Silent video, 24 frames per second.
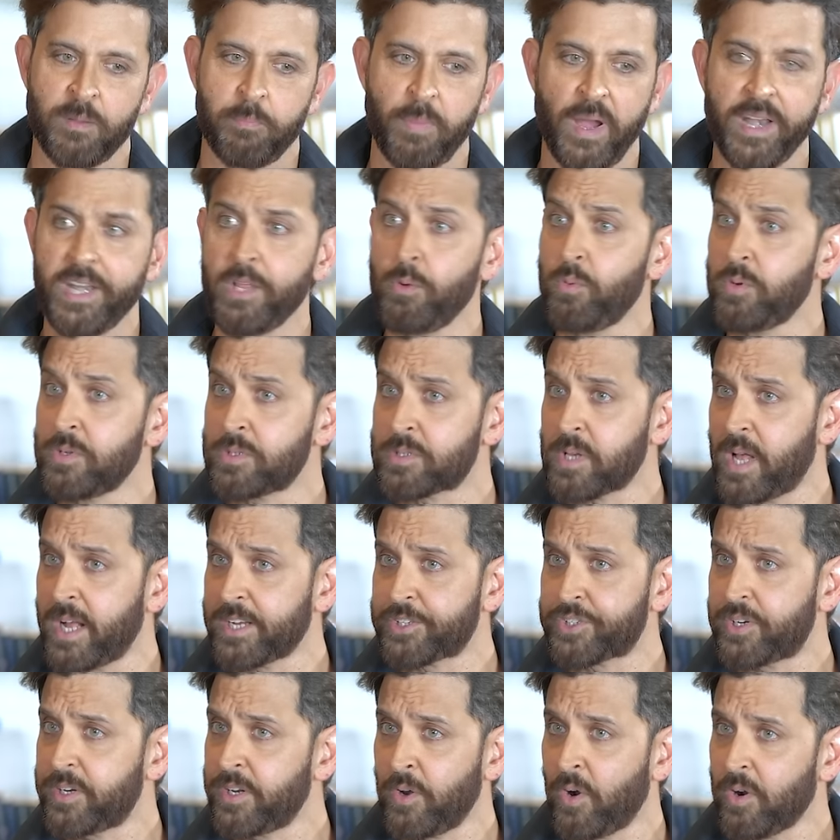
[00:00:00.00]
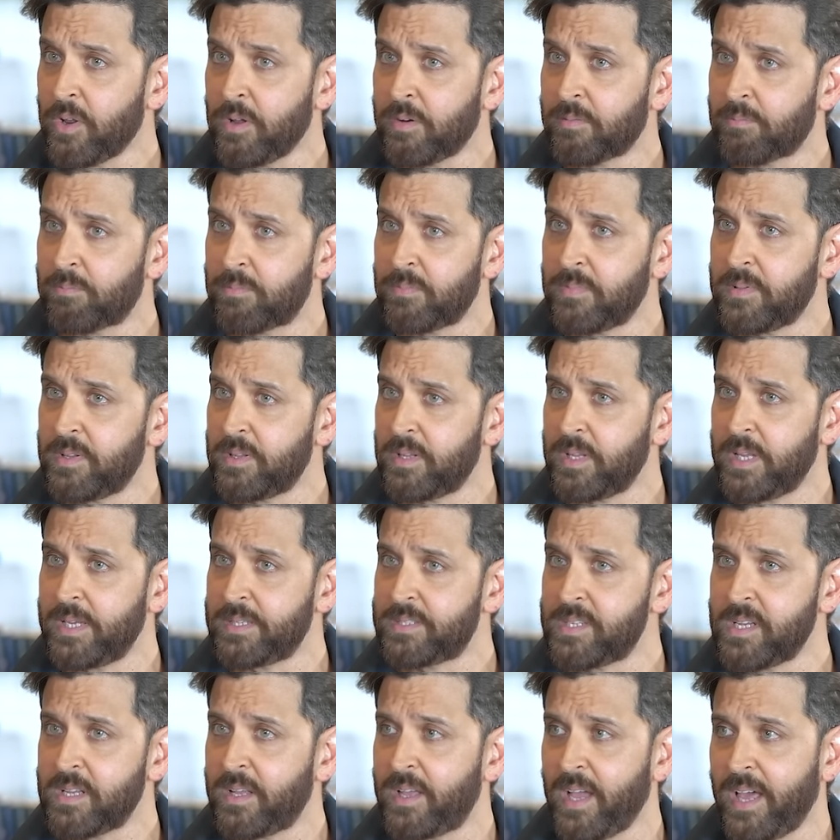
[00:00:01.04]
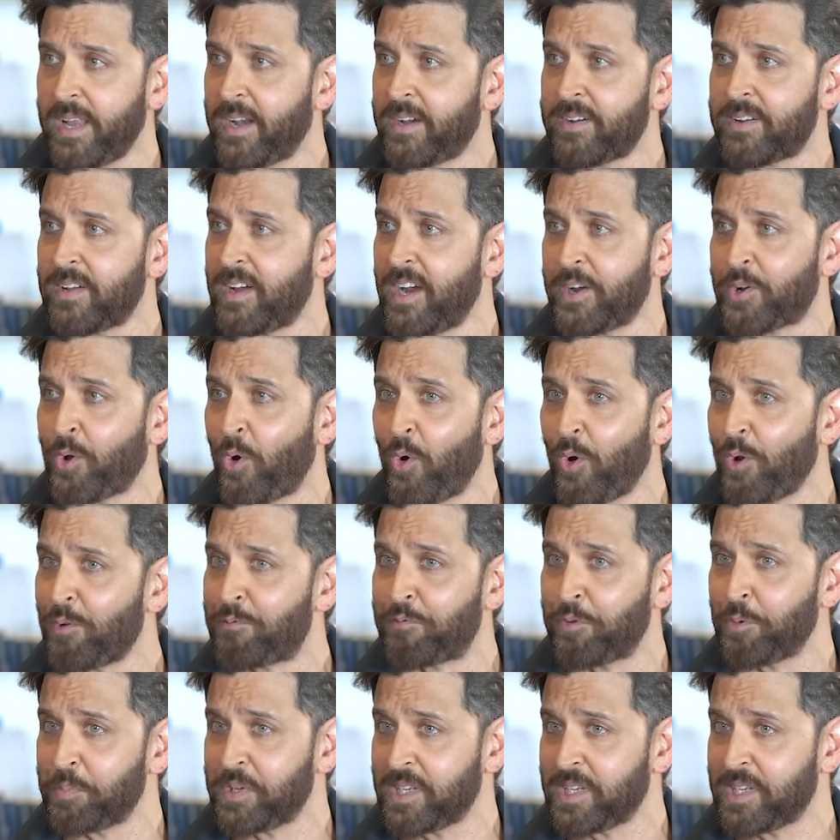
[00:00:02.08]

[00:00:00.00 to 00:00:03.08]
Patty was actually not an easy character at all for